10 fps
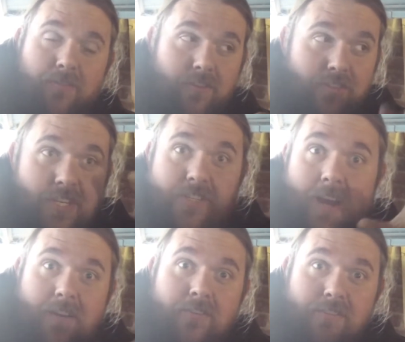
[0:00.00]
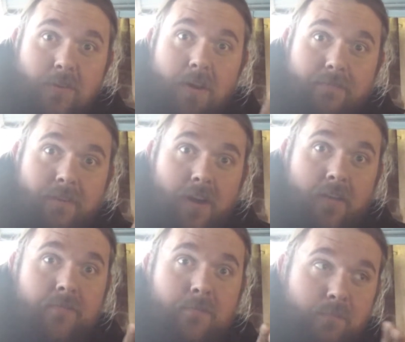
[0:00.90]
So the G-Track
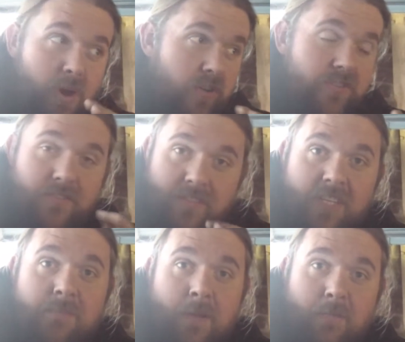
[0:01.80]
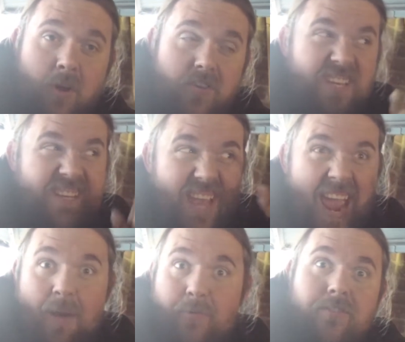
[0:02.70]
285 box, the 6-speed box, is
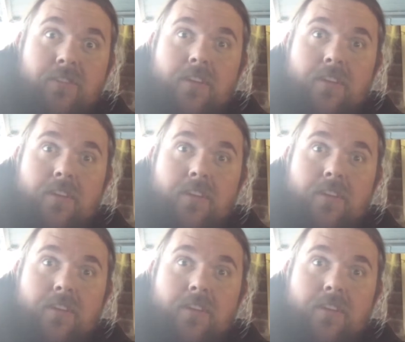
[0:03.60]
out.